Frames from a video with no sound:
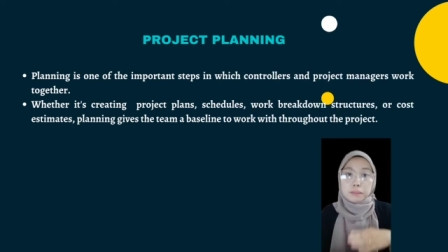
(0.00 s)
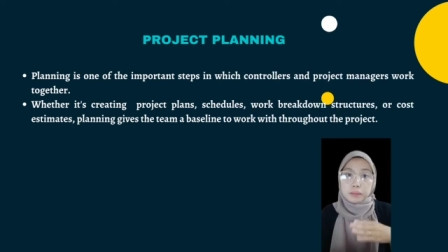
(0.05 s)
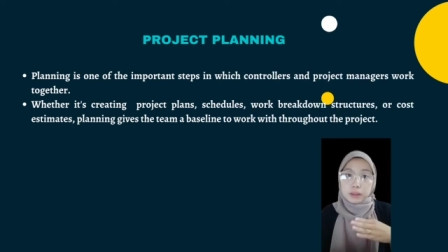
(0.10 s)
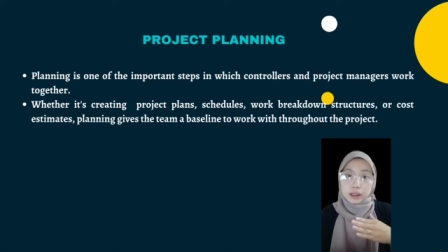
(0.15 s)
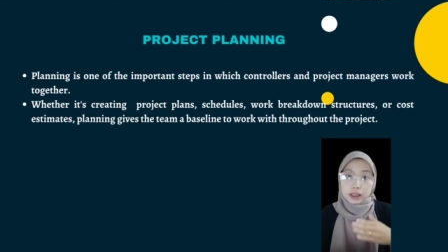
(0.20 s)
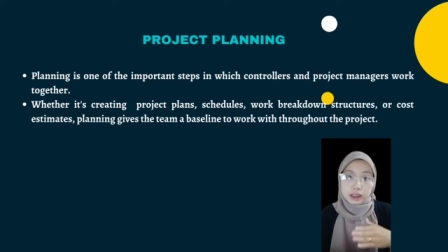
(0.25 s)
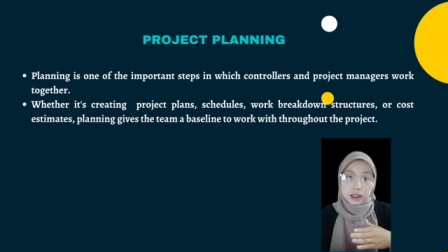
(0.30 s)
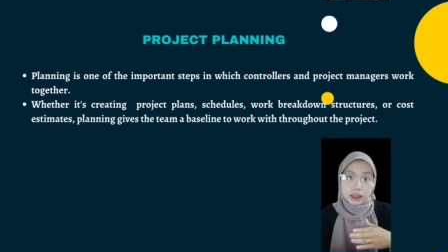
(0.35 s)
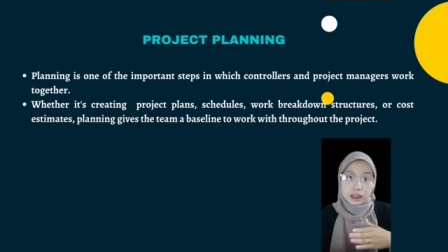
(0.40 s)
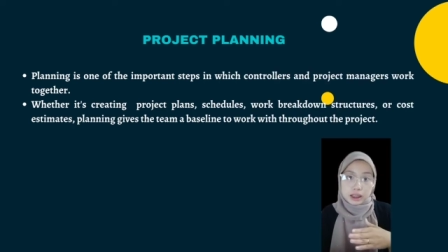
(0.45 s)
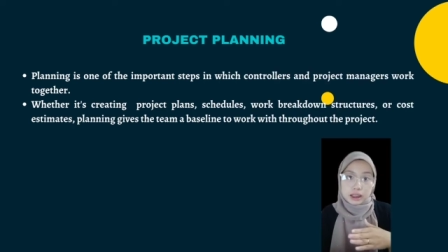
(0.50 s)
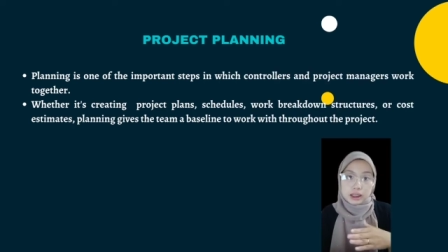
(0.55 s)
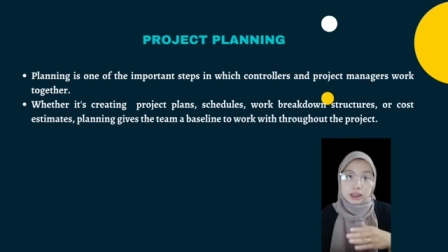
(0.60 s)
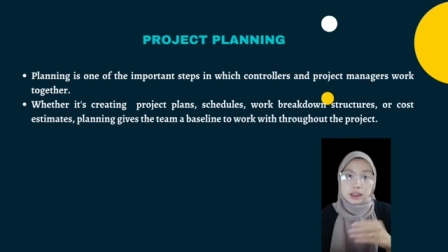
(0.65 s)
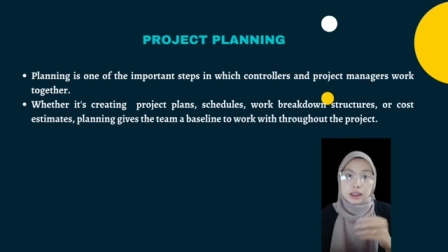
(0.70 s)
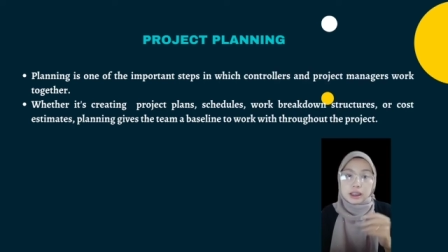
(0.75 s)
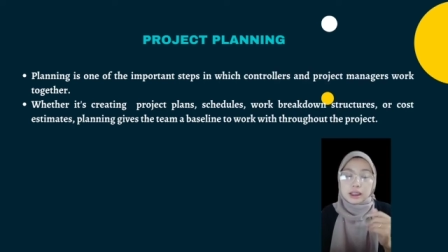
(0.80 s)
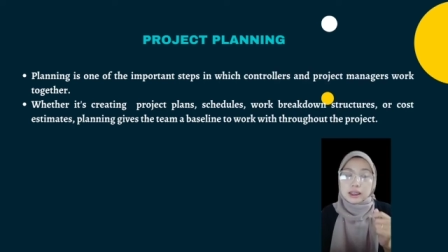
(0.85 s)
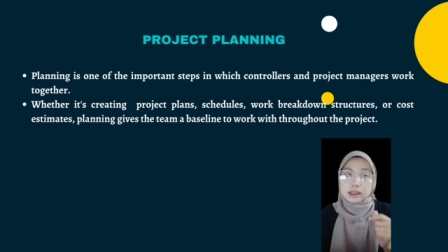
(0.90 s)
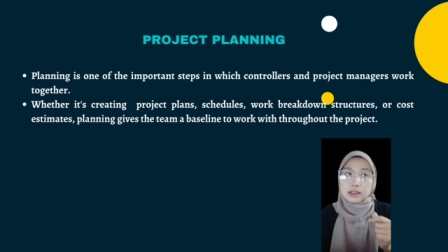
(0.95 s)

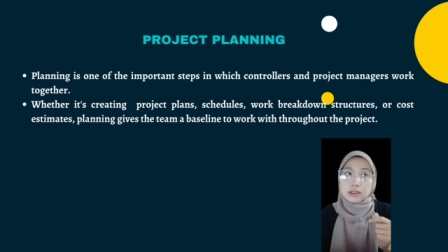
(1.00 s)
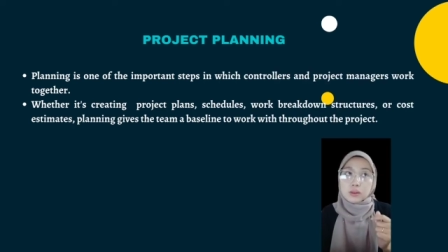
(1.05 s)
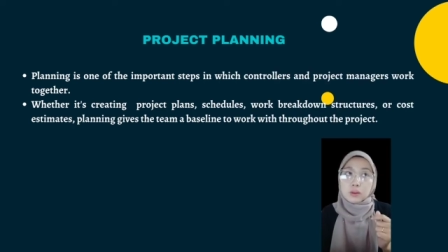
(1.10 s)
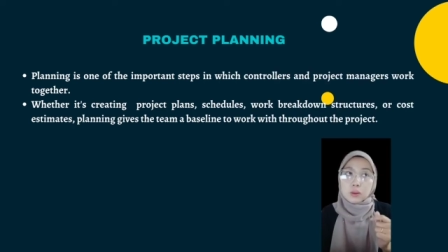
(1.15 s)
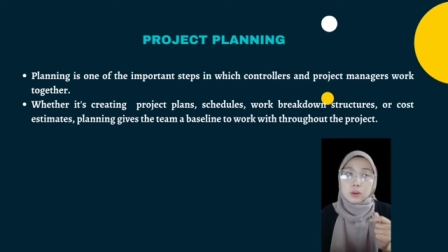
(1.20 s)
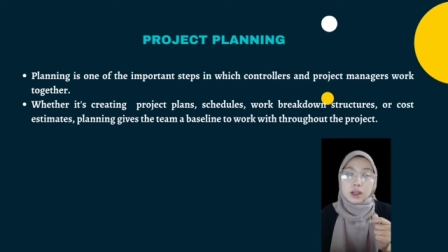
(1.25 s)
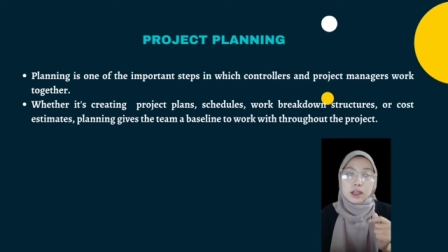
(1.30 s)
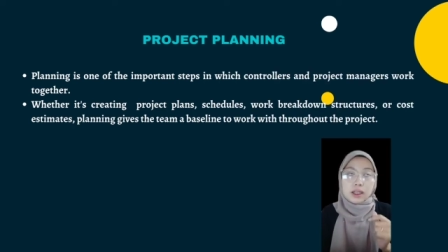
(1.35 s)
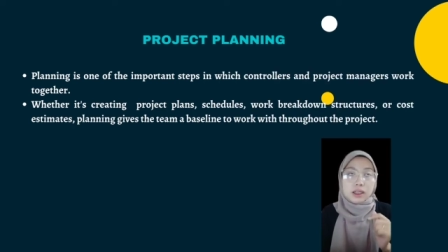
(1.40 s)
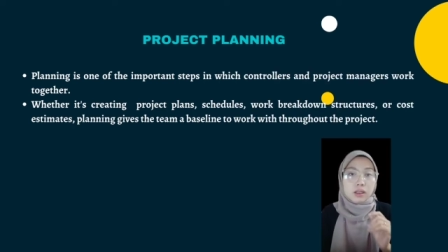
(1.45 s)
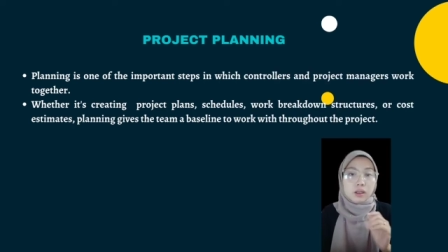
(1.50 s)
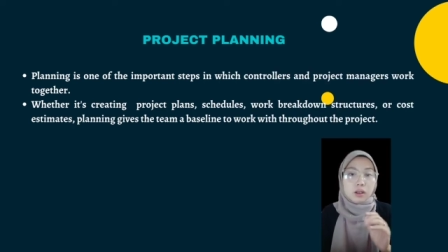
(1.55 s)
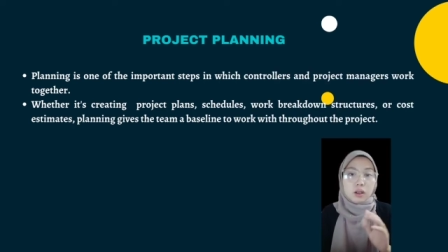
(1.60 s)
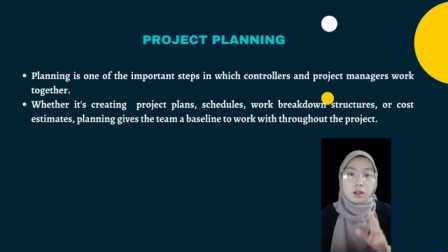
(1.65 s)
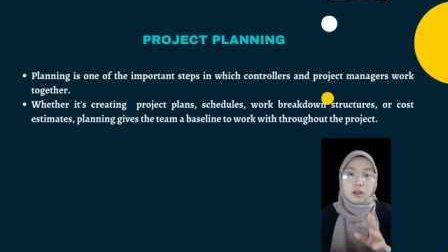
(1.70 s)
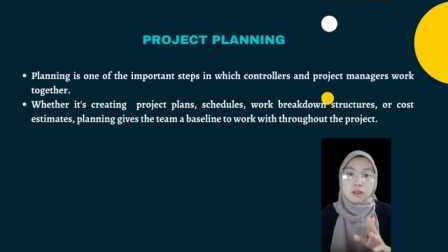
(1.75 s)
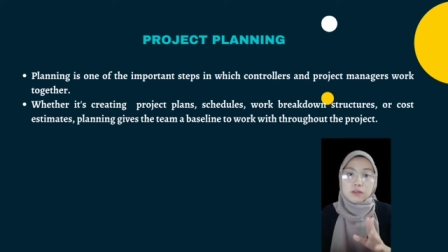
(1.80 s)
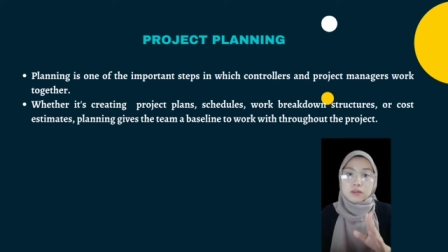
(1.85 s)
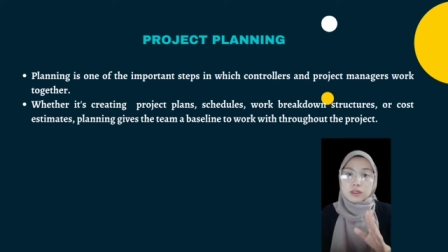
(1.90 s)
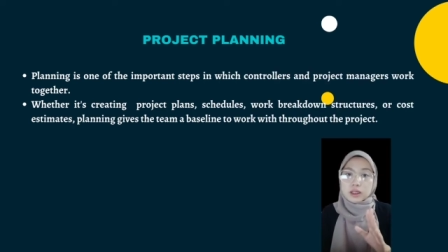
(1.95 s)
Planning is one
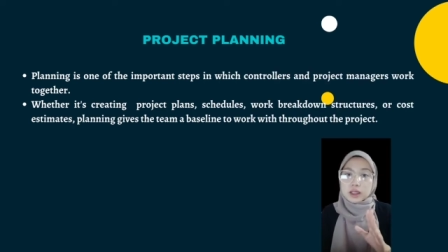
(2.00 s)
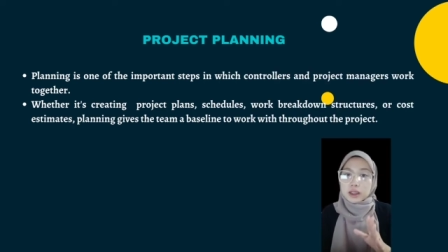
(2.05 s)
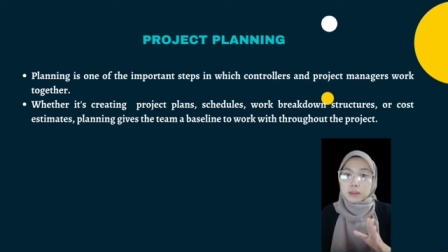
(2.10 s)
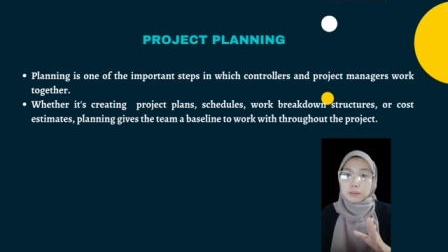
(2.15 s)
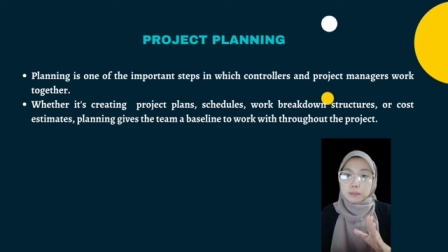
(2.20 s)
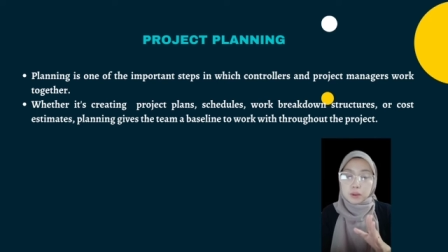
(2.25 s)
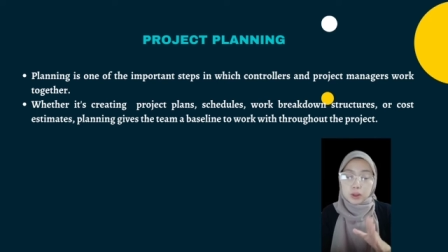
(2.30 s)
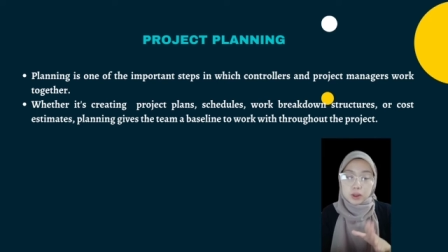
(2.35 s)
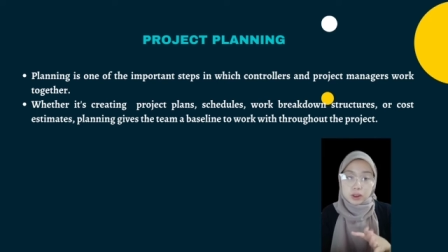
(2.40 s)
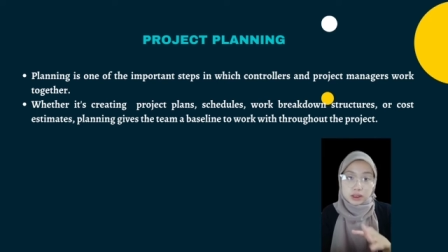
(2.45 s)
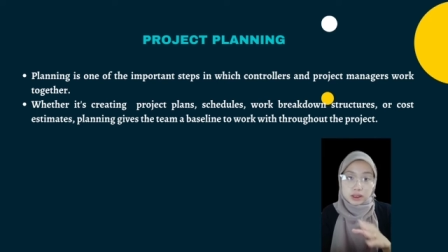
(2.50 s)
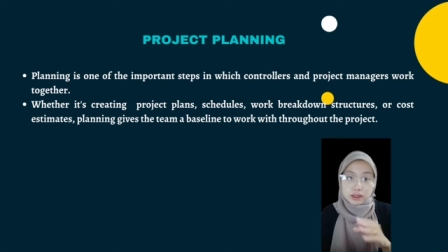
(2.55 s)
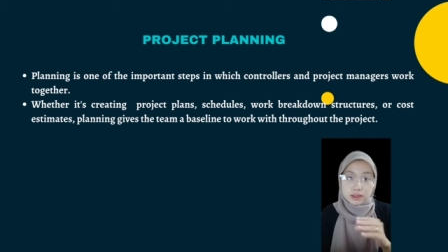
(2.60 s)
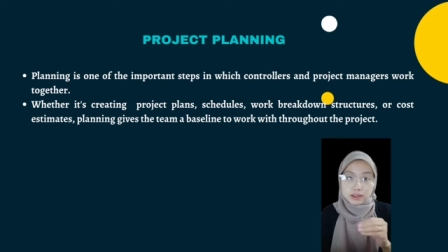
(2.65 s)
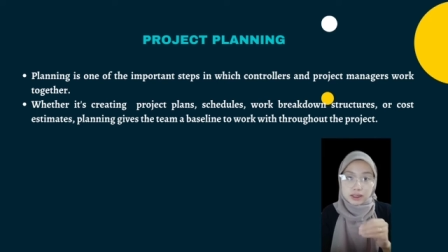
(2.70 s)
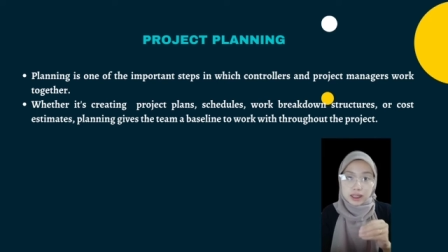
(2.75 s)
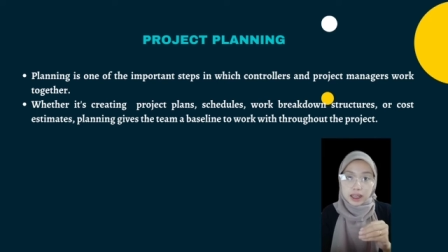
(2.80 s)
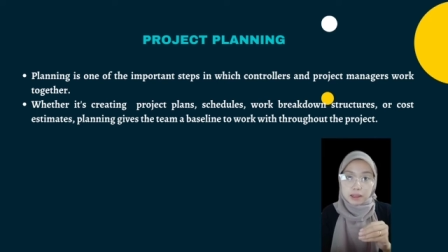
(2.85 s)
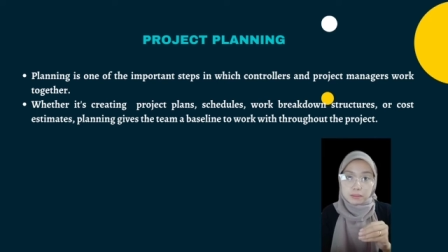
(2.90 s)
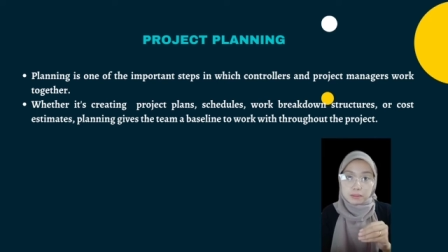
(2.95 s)
of the important
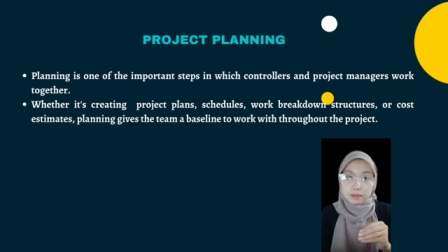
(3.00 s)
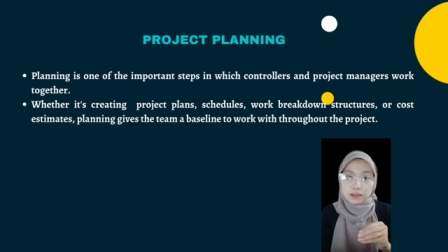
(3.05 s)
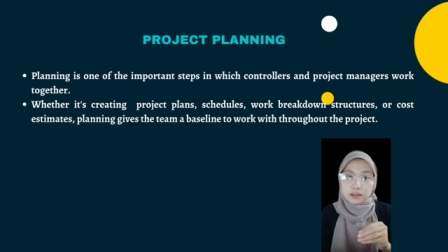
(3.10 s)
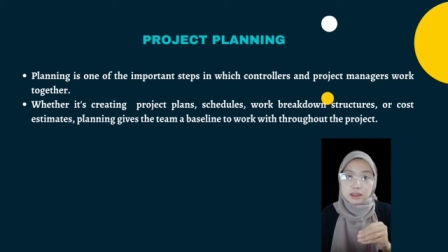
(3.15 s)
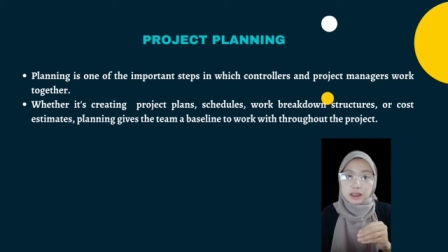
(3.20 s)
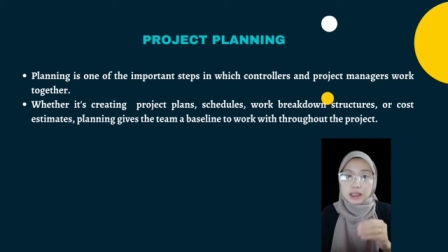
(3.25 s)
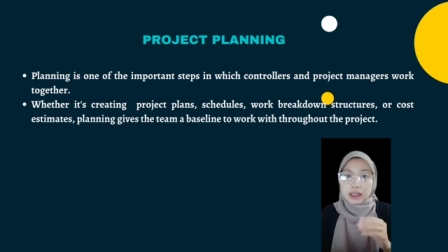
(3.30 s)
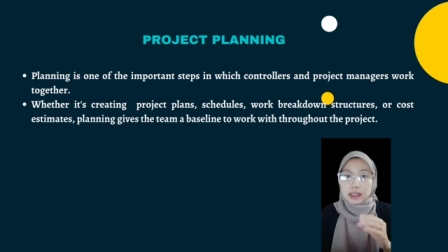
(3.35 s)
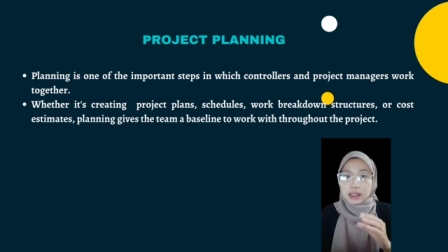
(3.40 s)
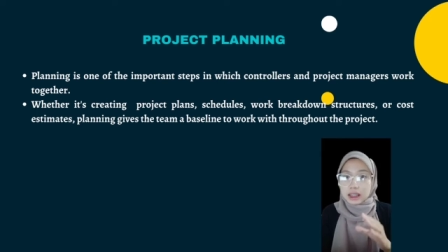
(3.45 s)
steps